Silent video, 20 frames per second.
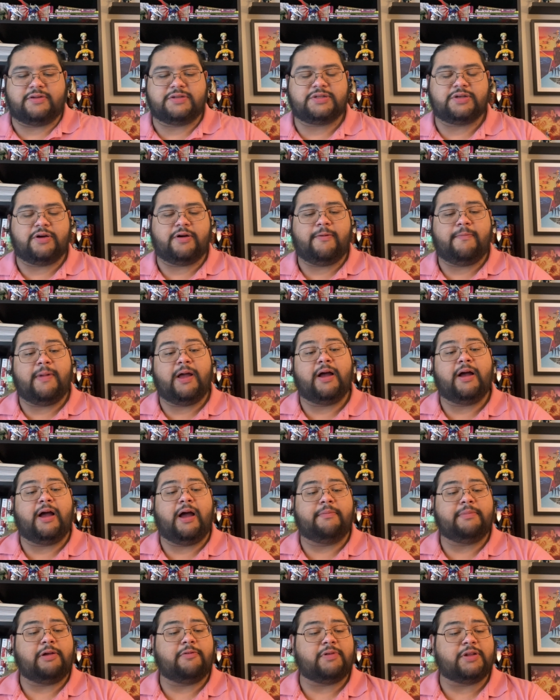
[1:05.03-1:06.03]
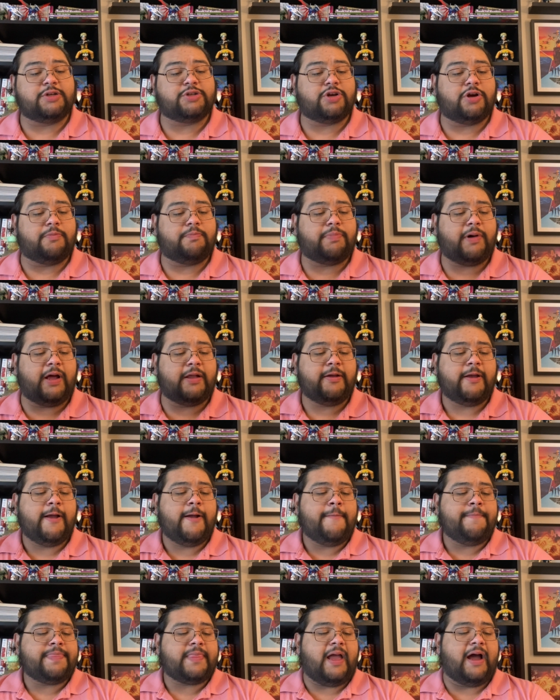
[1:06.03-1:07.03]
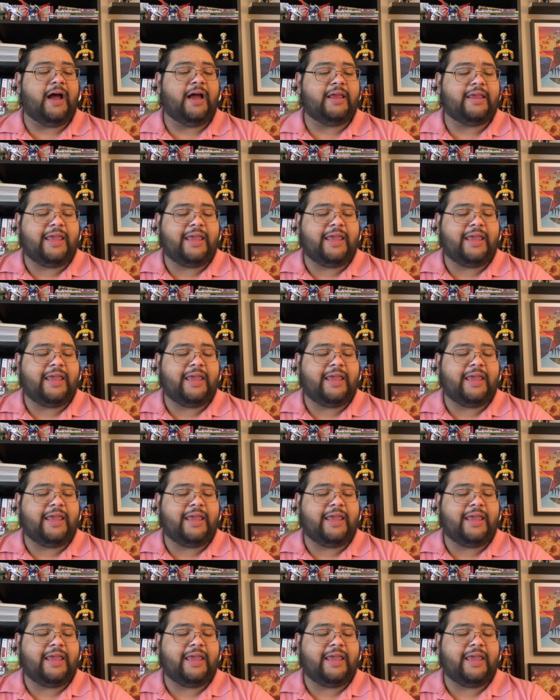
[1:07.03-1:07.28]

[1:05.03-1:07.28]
So uh, I'm not really sure. But uh,